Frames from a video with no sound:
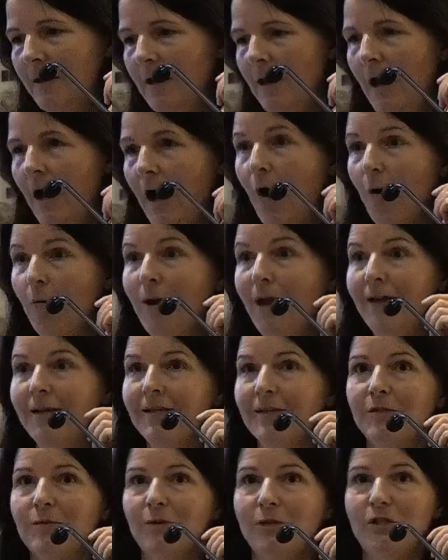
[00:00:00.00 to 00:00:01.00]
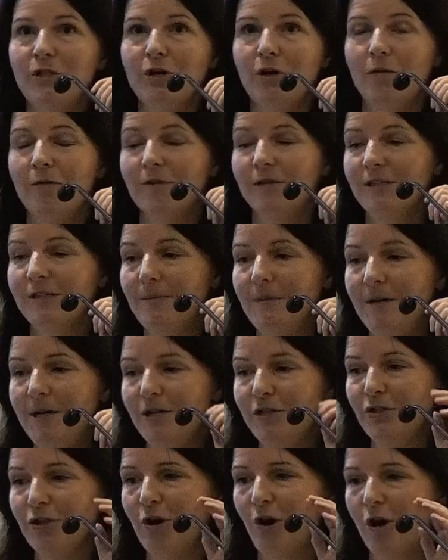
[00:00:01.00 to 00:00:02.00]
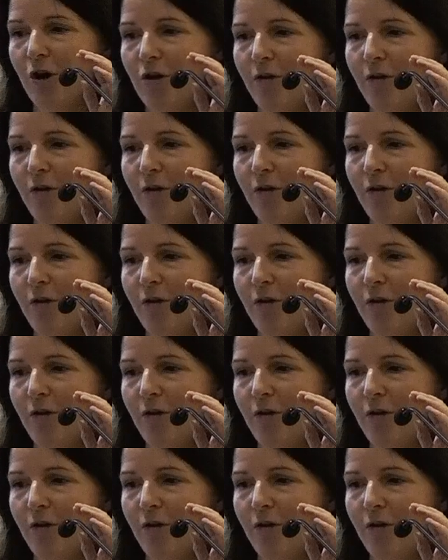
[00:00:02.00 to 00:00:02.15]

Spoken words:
Okay, switching over to meningococcal